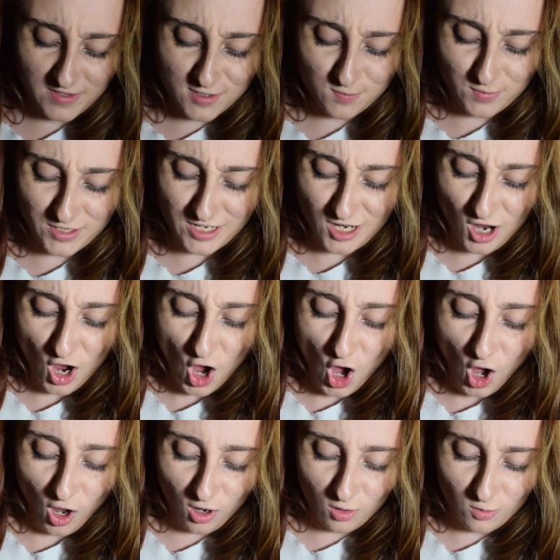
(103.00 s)
it's pretty
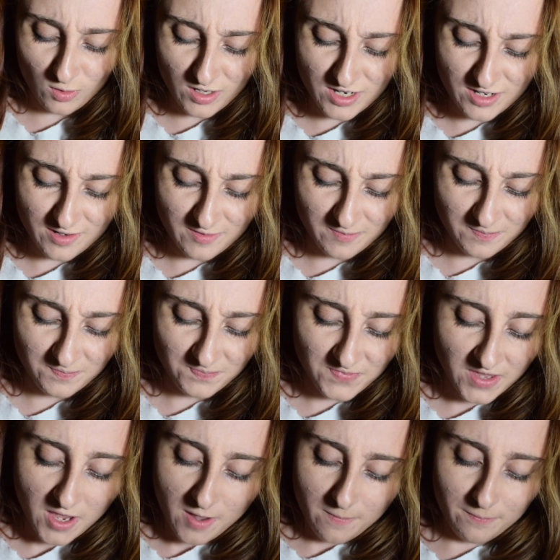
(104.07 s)
awkward.
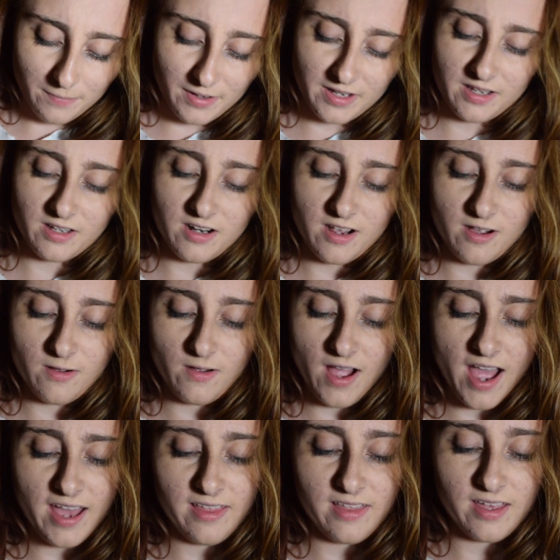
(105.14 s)
But you know,
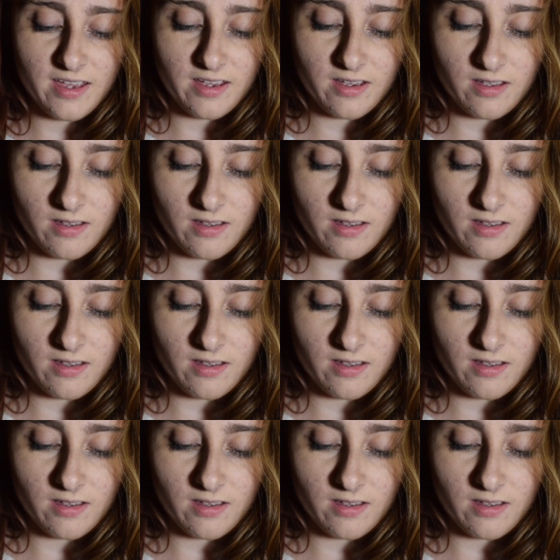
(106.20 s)
I like